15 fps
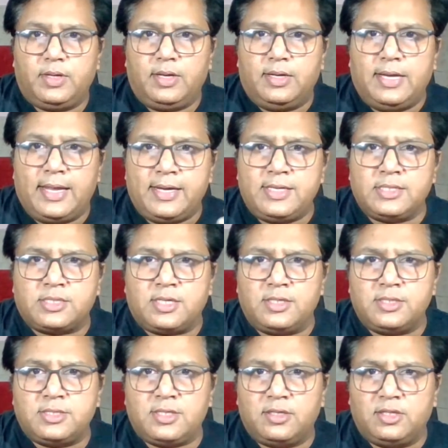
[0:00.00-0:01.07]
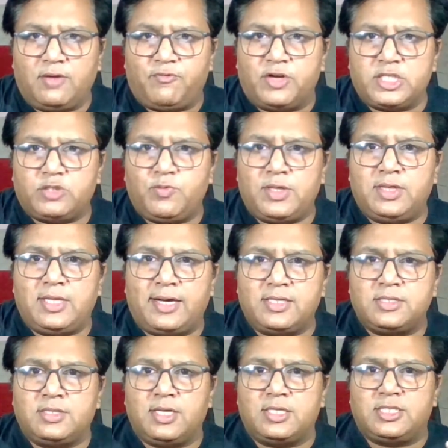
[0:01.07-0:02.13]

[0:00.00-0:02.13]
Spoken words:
Let us discuss the first one, that is the